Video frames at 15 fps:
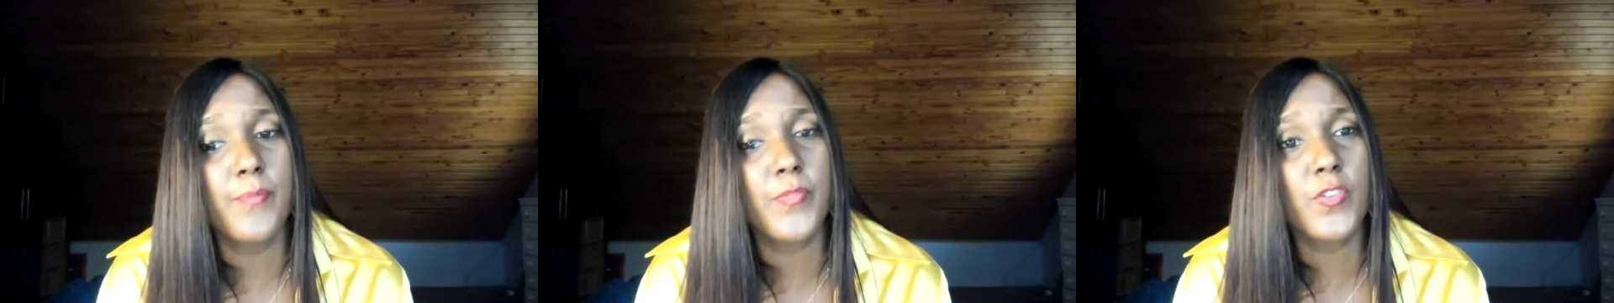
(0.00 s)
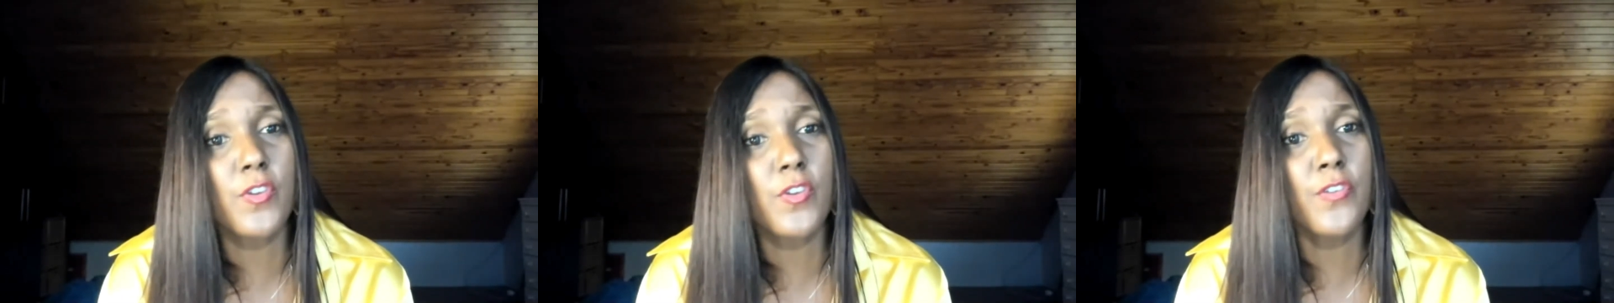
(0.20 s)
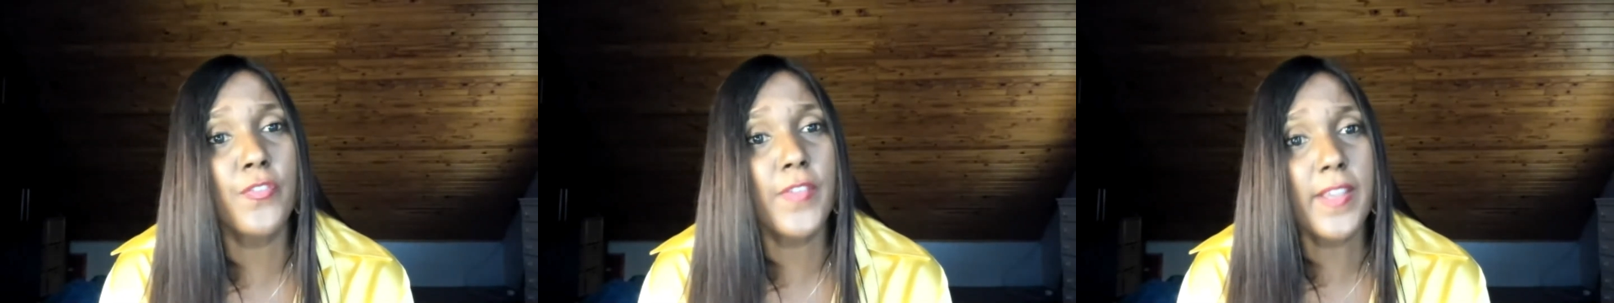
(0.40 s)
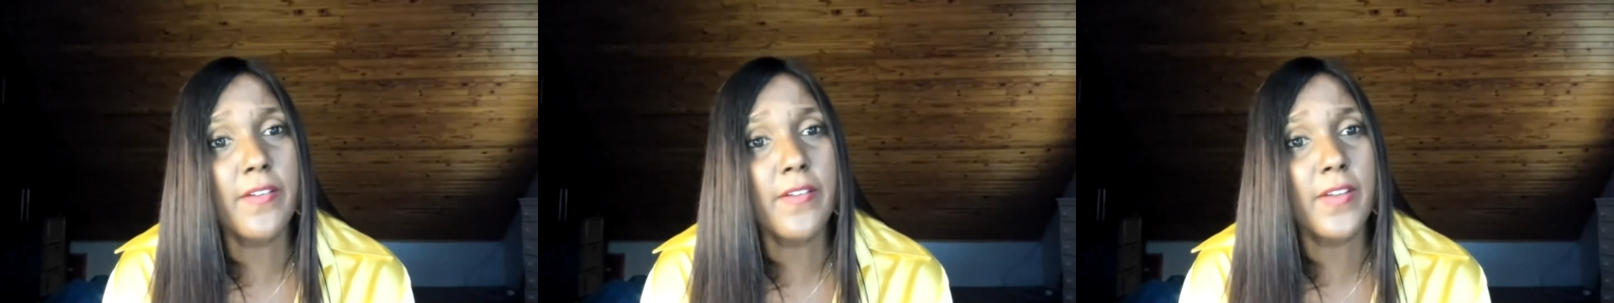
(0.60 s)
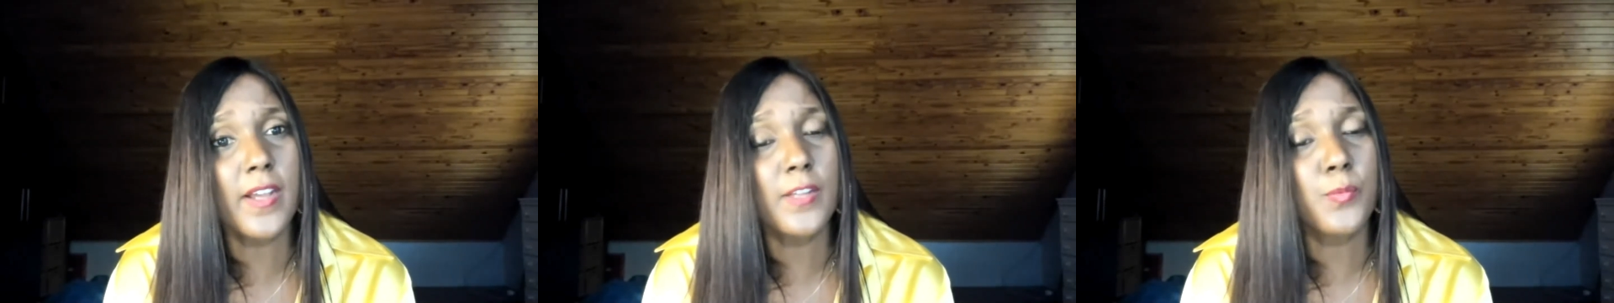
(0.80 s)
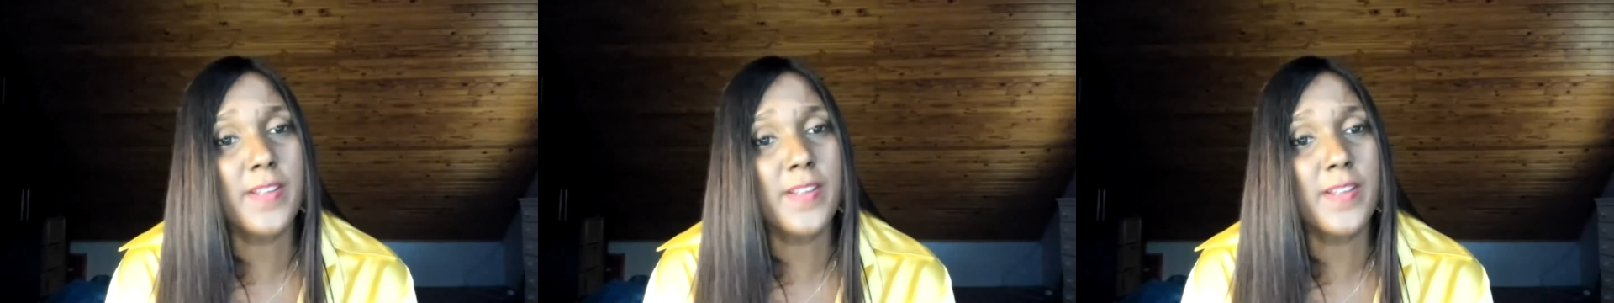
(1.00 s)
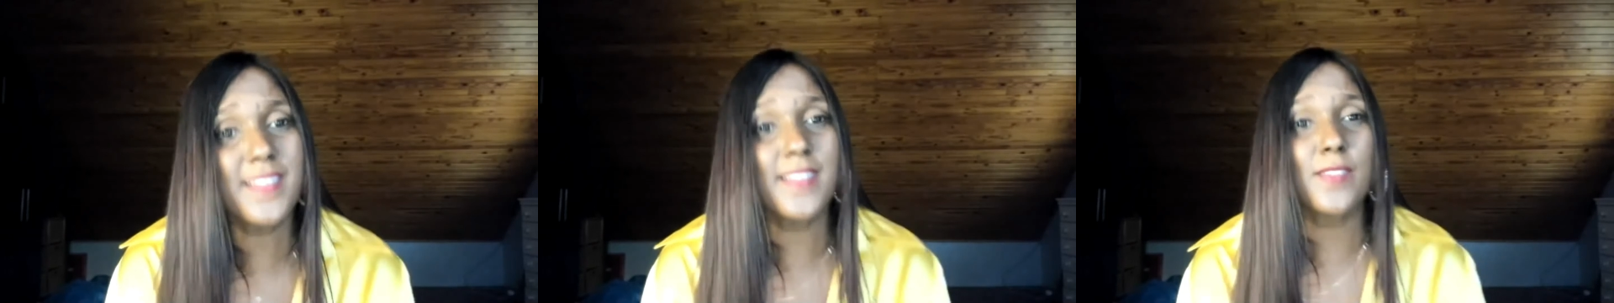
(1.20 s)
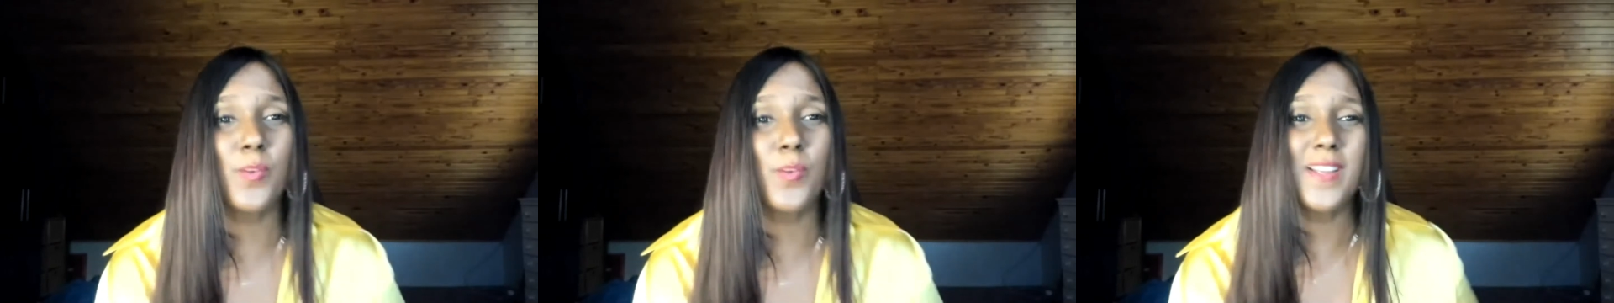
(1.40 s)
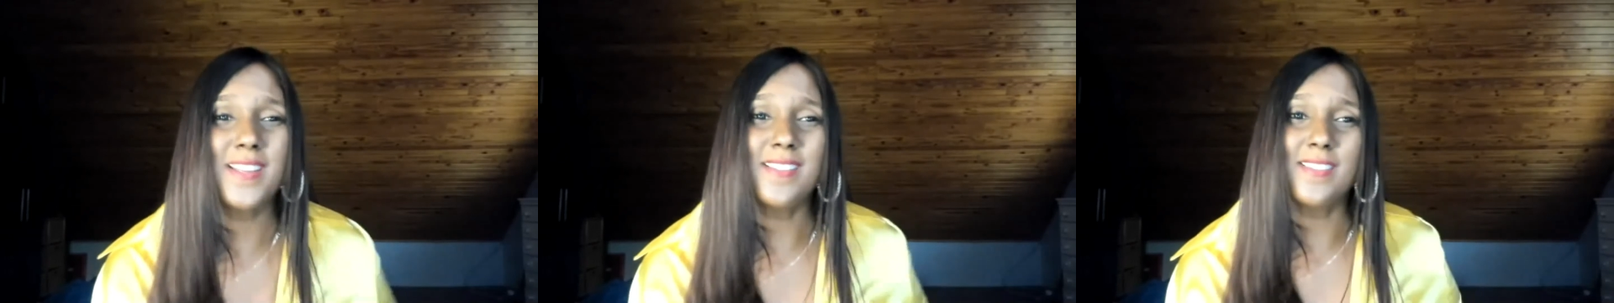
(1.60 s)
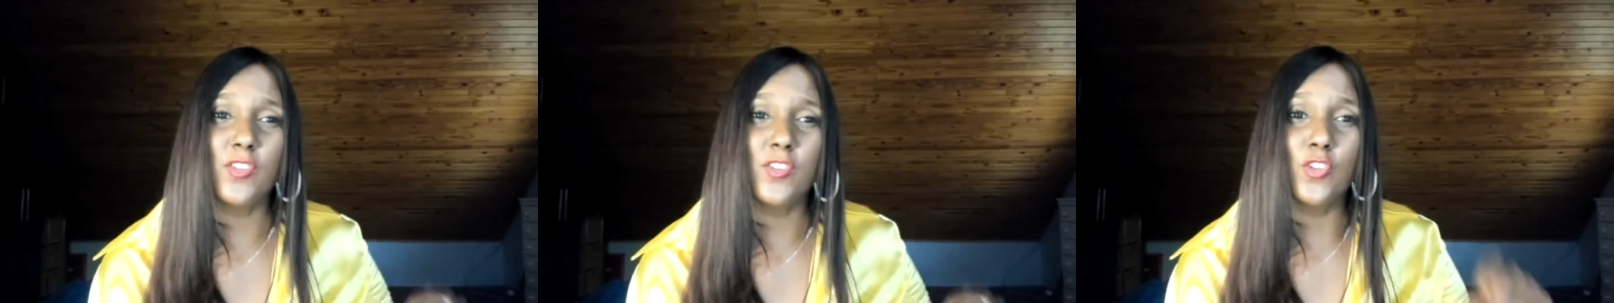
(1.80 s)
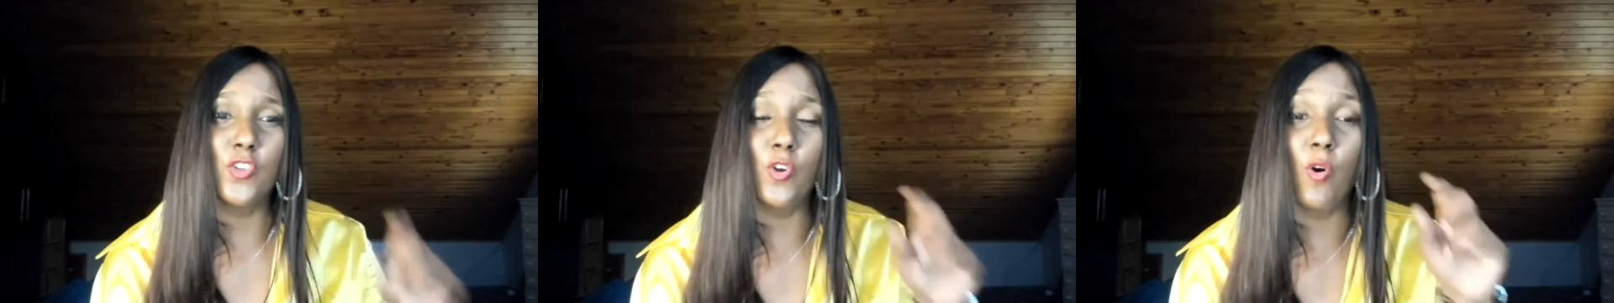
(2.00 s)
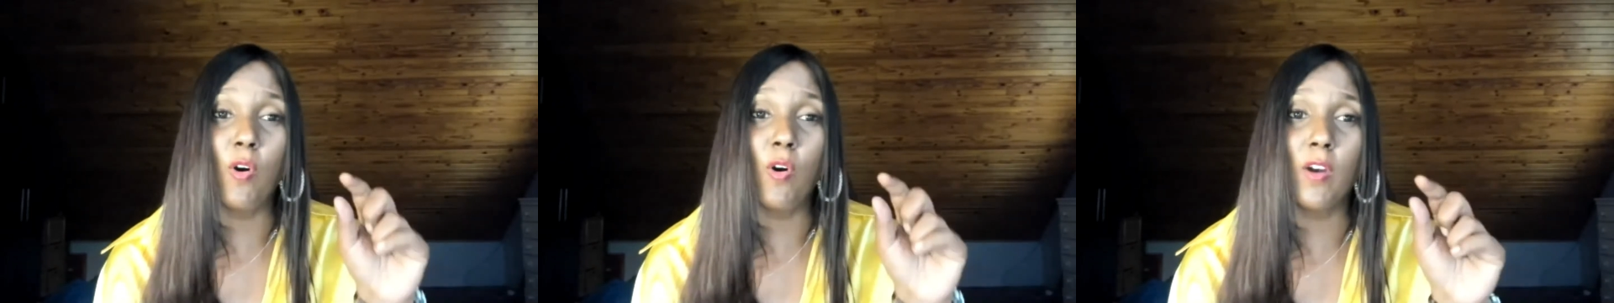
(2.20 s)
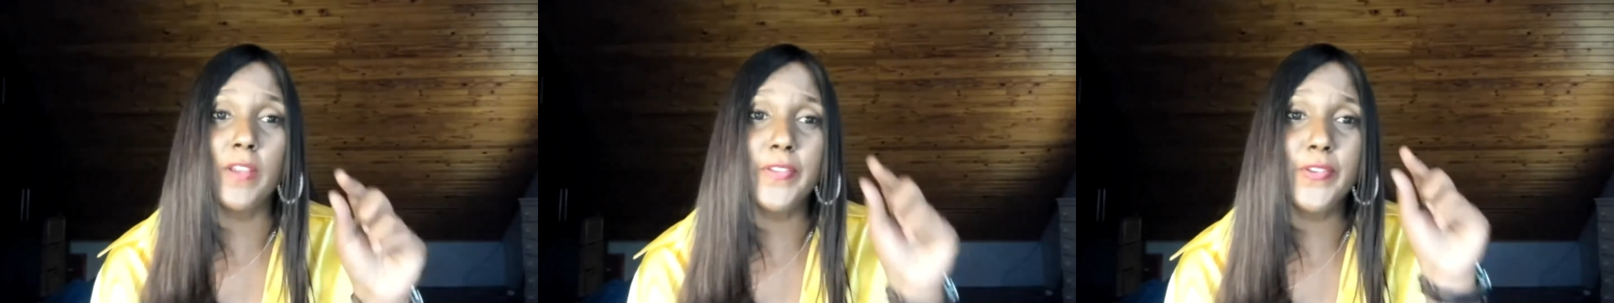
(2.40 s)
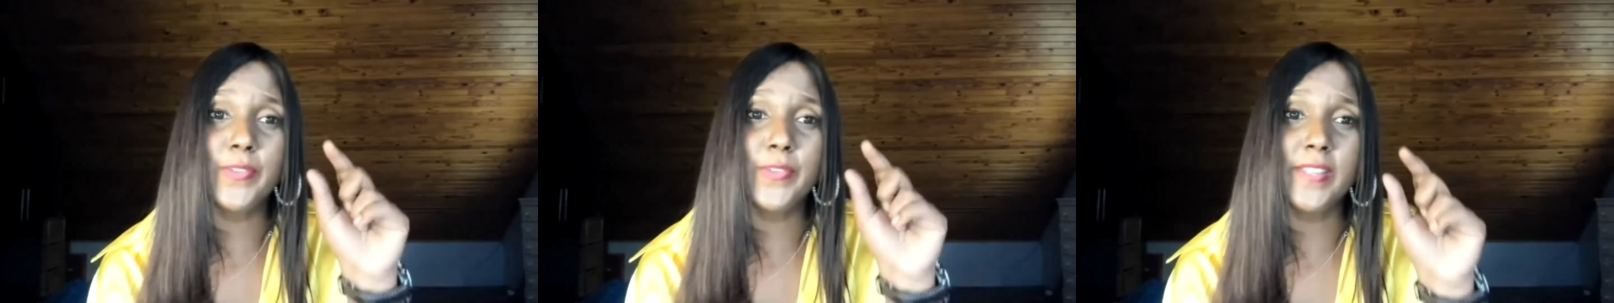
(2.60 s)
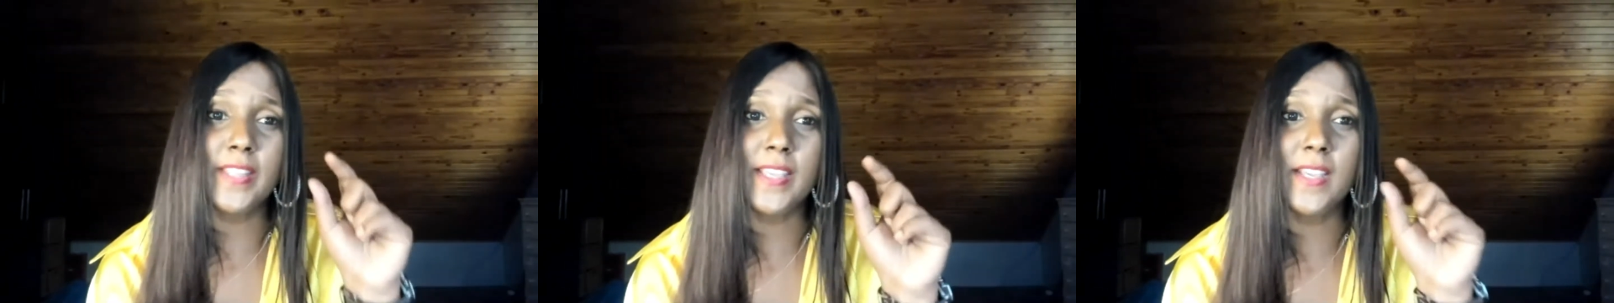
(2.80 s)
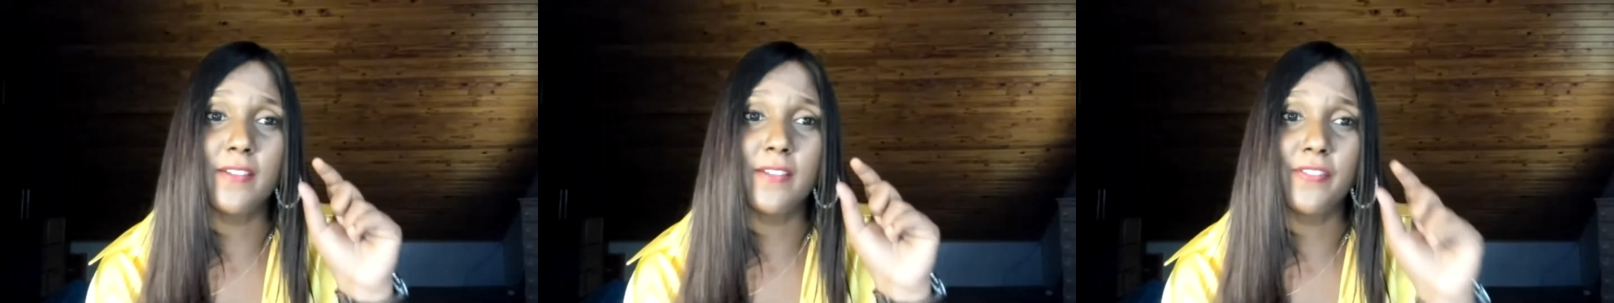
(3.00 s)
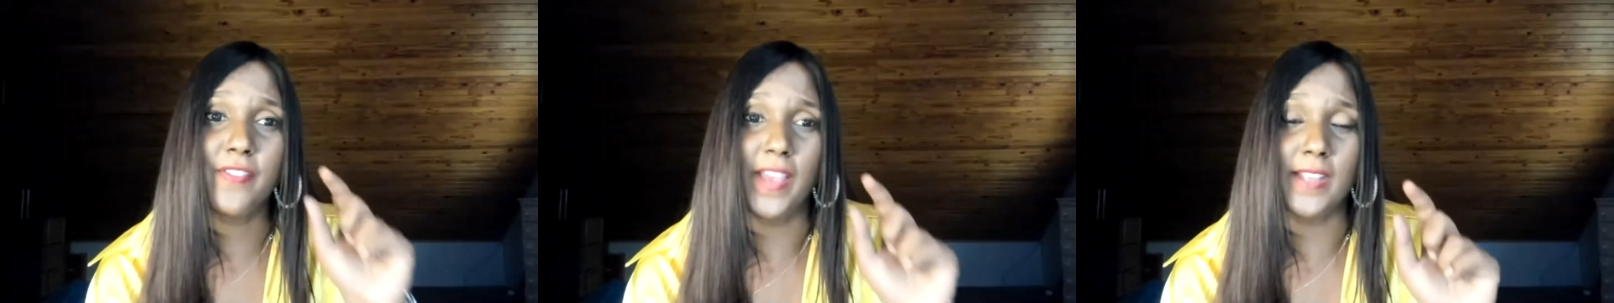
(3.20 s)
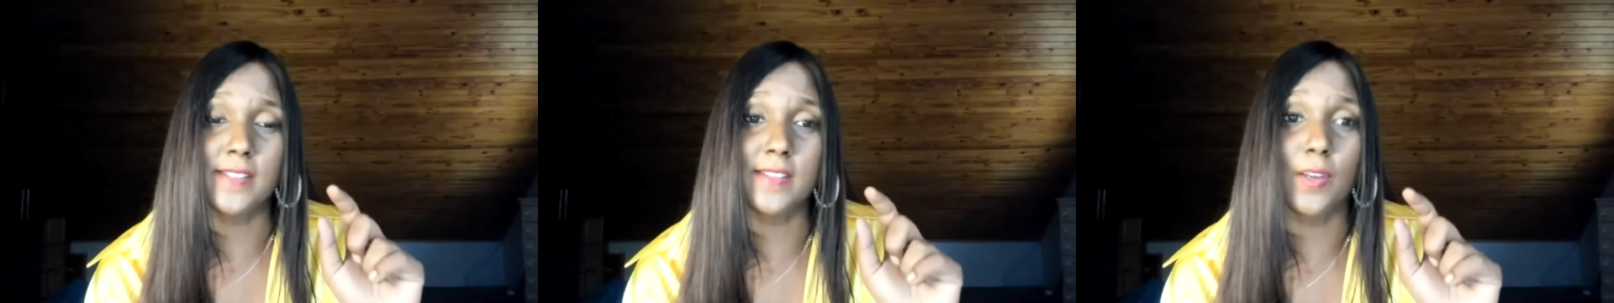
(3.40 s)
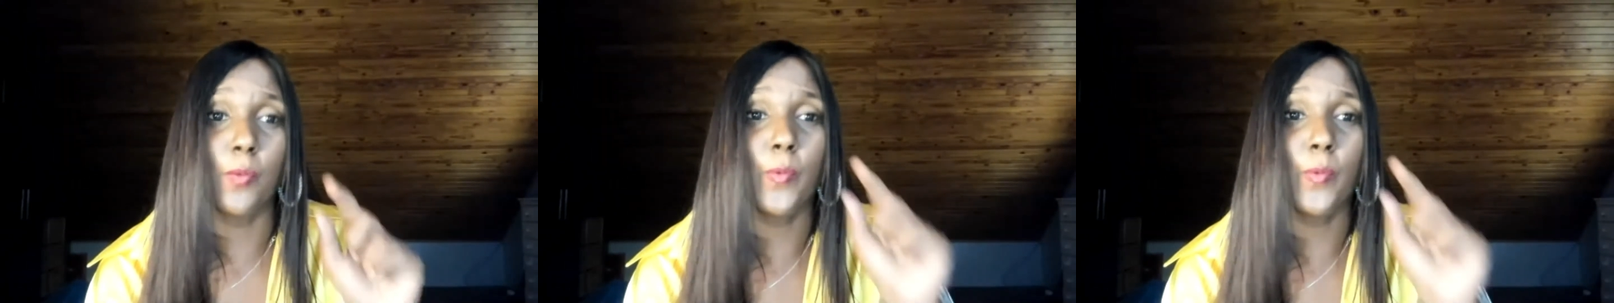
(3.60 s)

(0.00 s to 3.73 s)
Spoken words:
So figure out what it is. What is your unique factor?